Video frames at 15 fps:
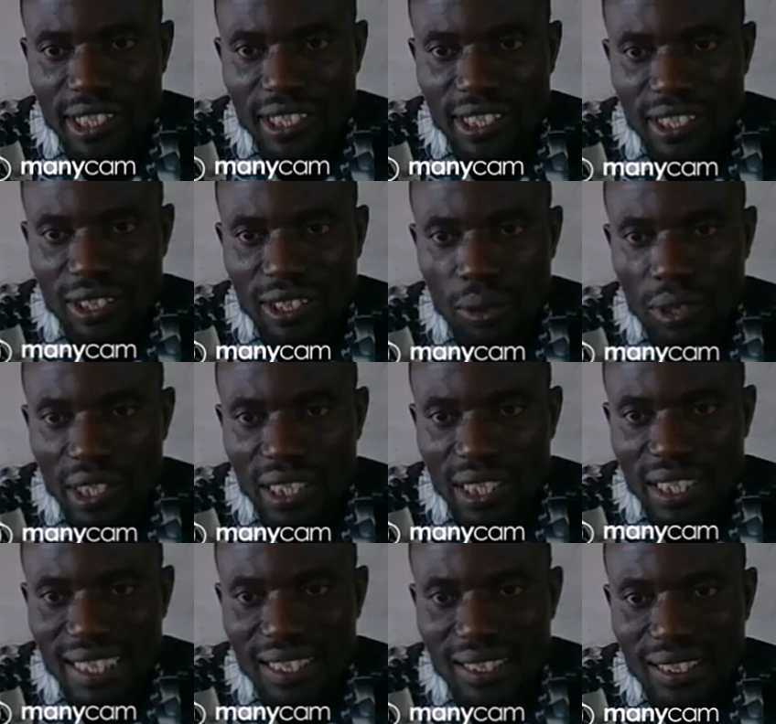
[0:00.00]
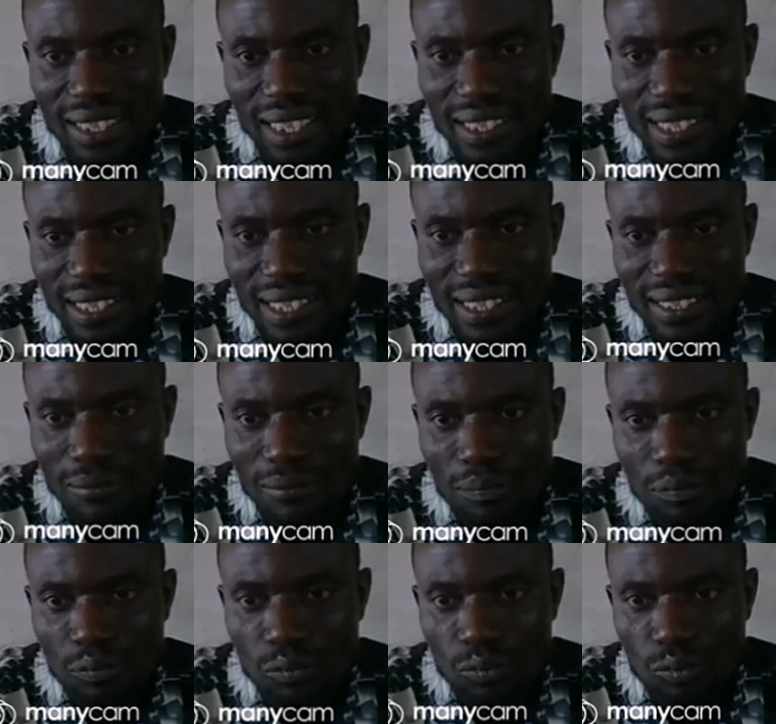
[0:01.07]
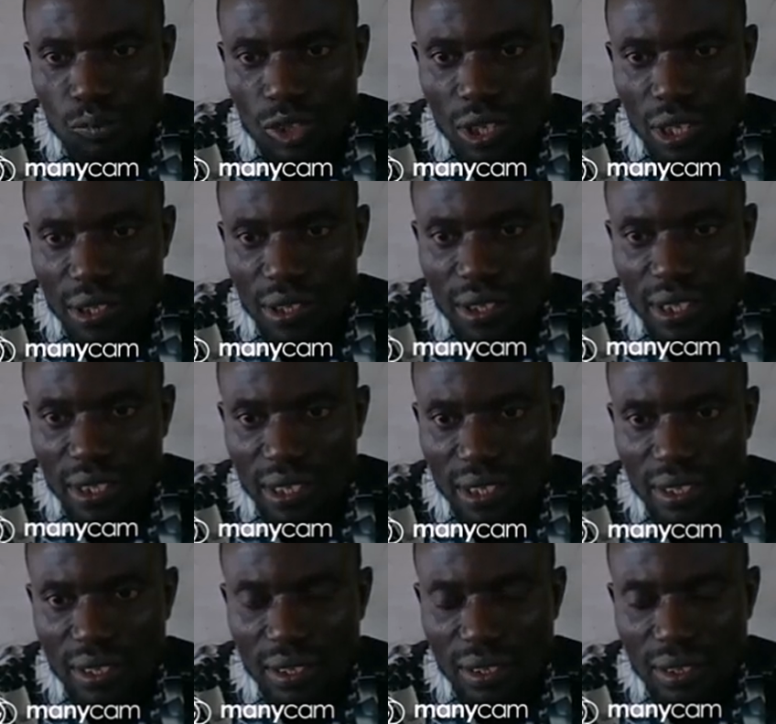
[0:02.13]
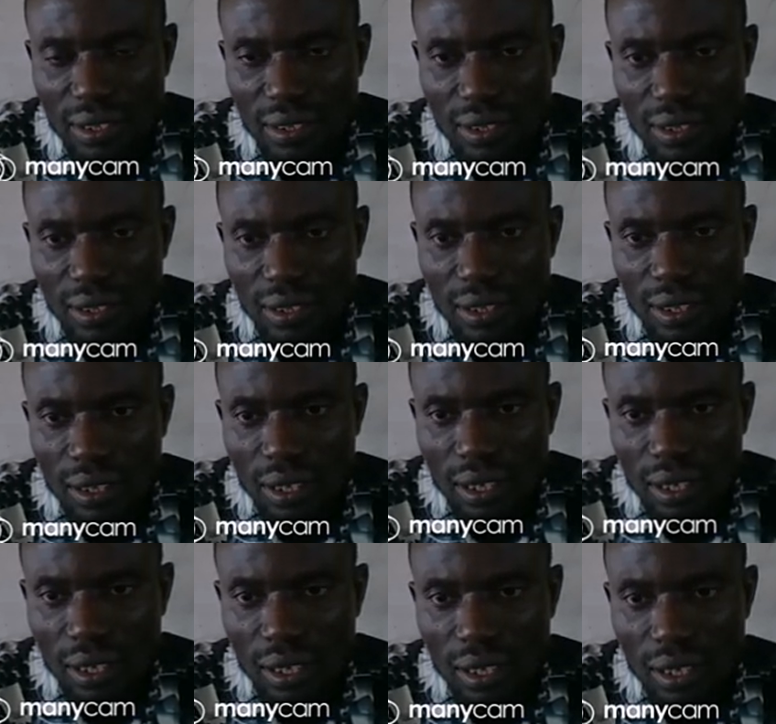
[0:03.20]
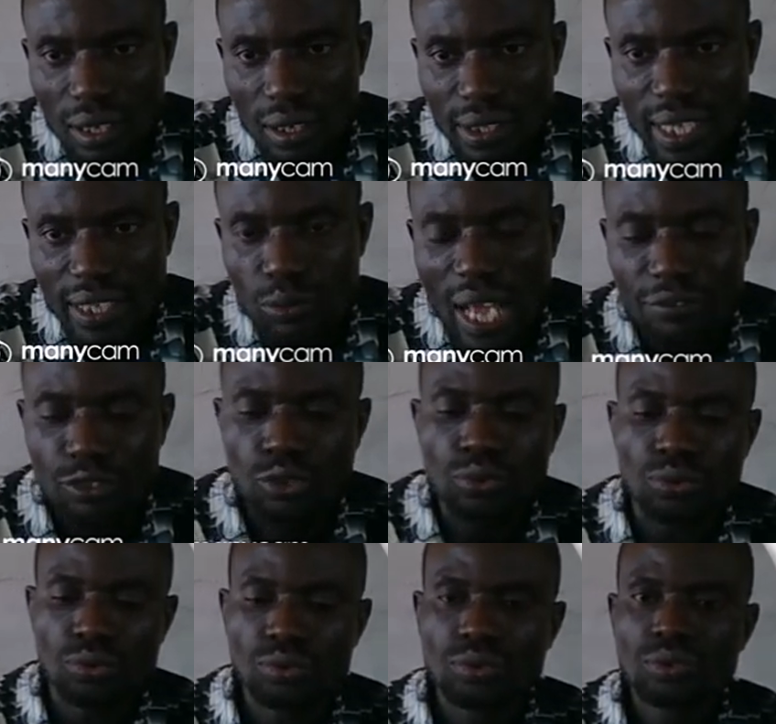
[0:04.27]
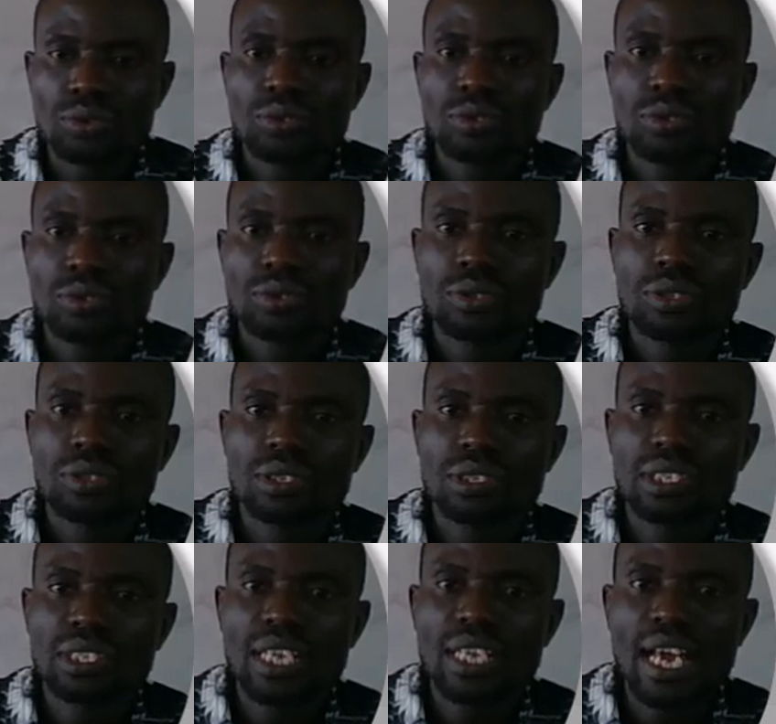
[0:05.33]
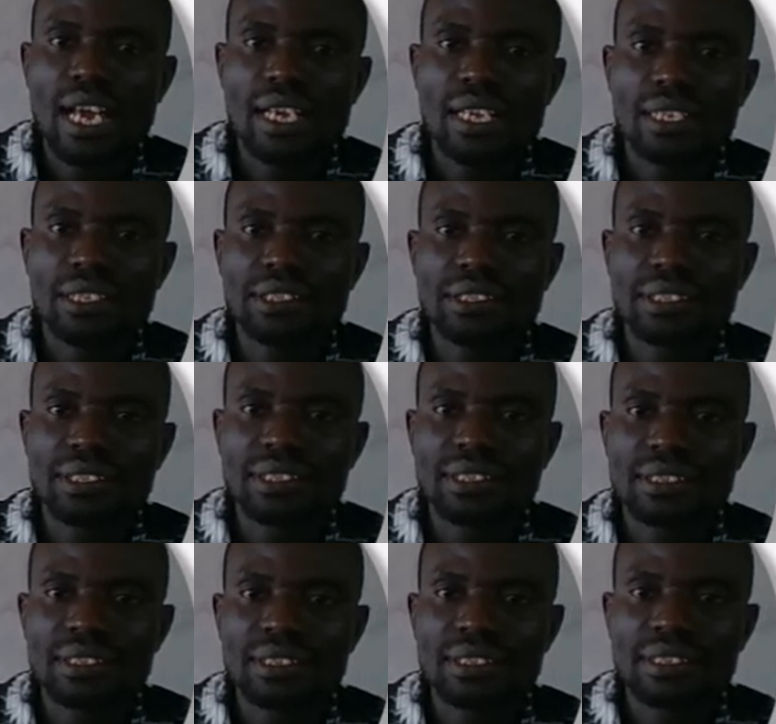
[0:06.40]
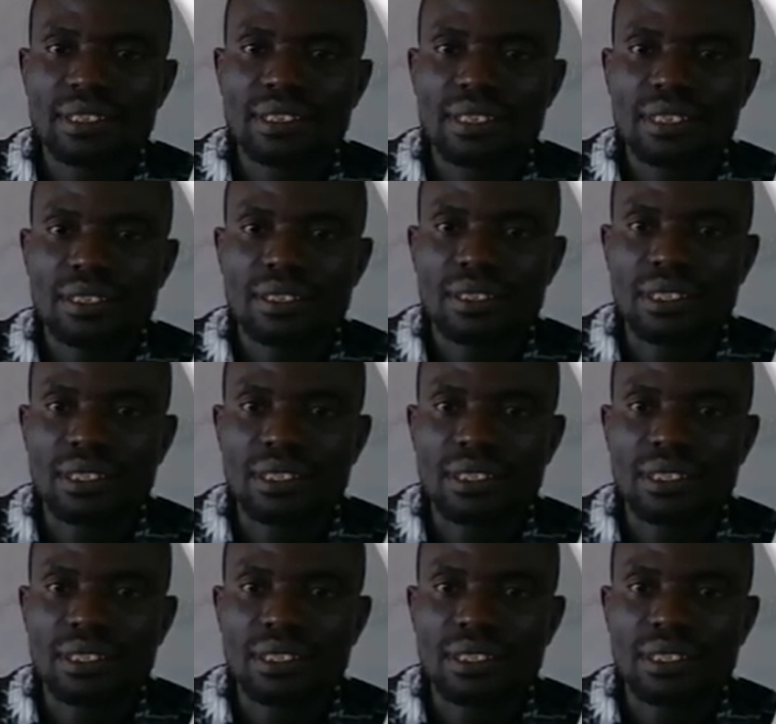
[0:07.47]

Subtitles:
is this. Is this. Yes, we have two. Is either is this